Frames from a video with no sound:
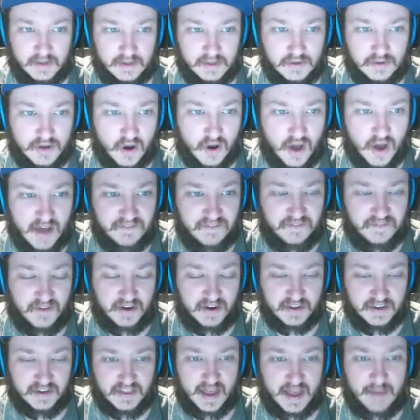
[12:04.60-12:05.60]
go Come have on, fun in
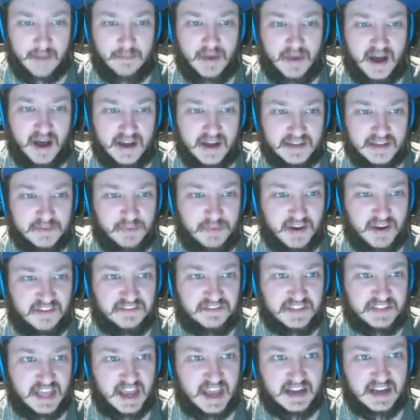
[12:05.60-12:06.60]
rest, that Put box, yourself to sleep.
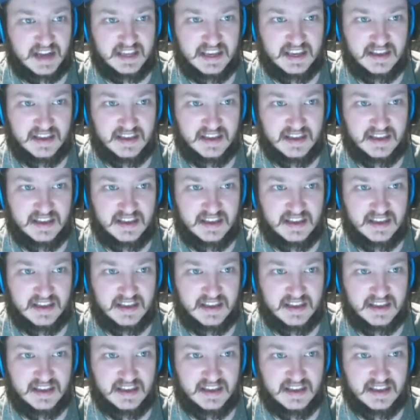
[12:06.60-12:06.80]
Daddy.